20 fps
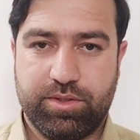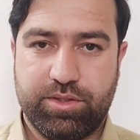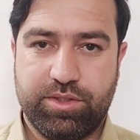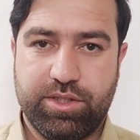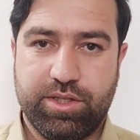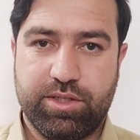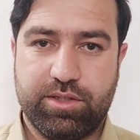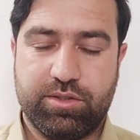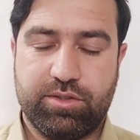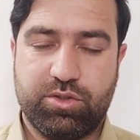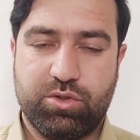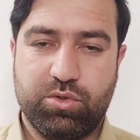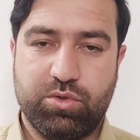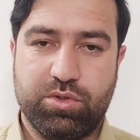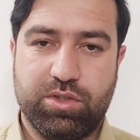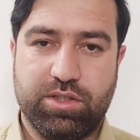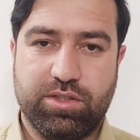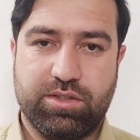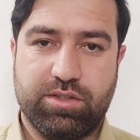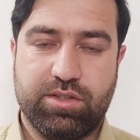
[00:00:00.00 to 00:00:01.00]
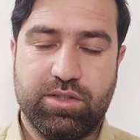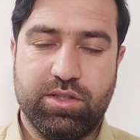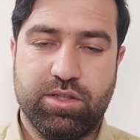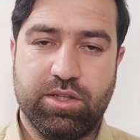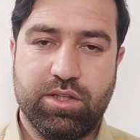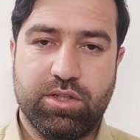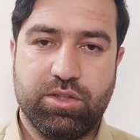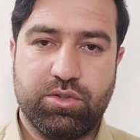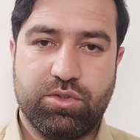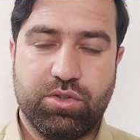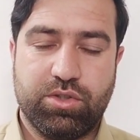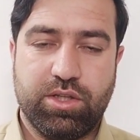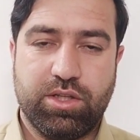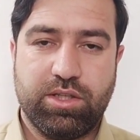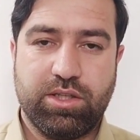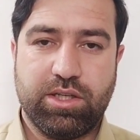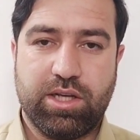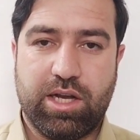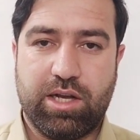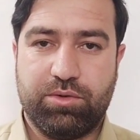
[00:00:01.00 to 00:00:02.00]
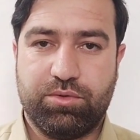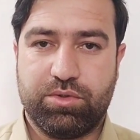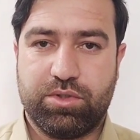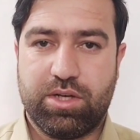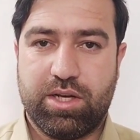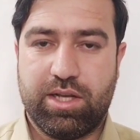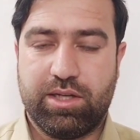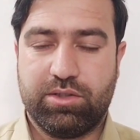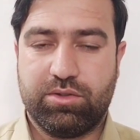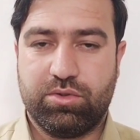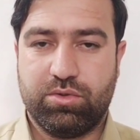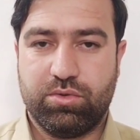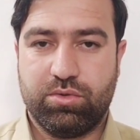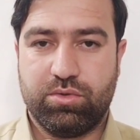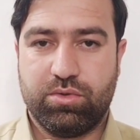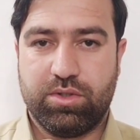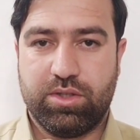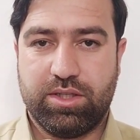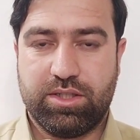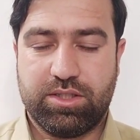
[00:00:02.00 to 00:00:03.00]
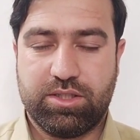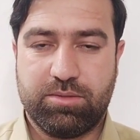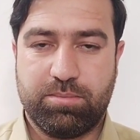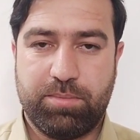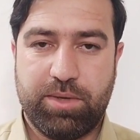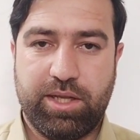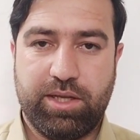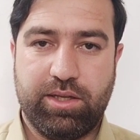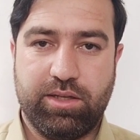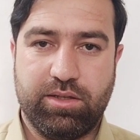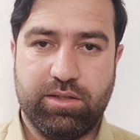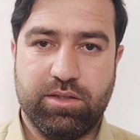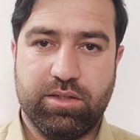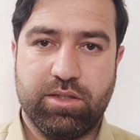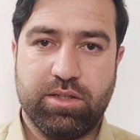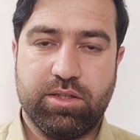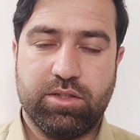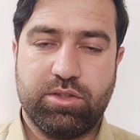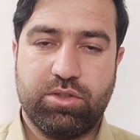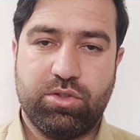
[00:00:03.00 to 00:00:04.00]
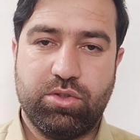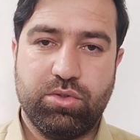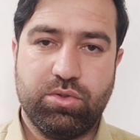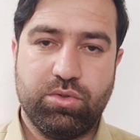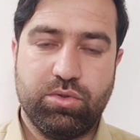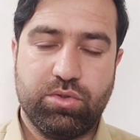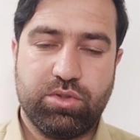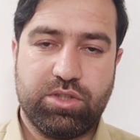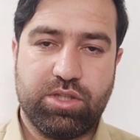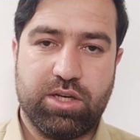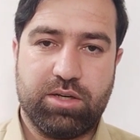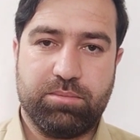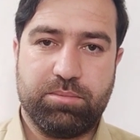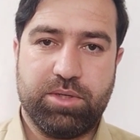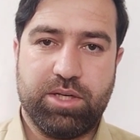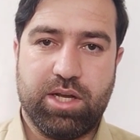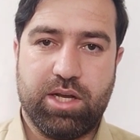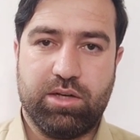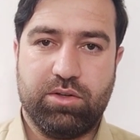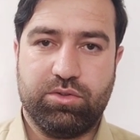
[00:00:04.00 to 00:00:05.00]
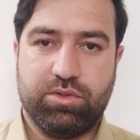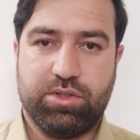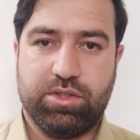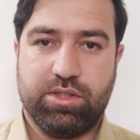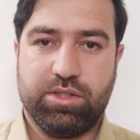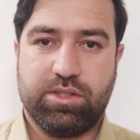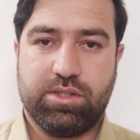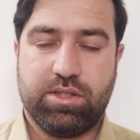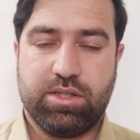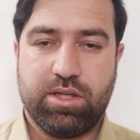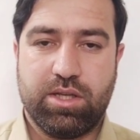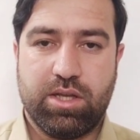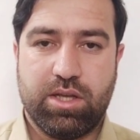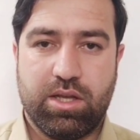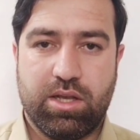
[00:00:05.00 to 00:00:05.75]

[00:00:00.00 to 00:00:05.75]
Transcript: Dear students, today I would like to explain two terminologies,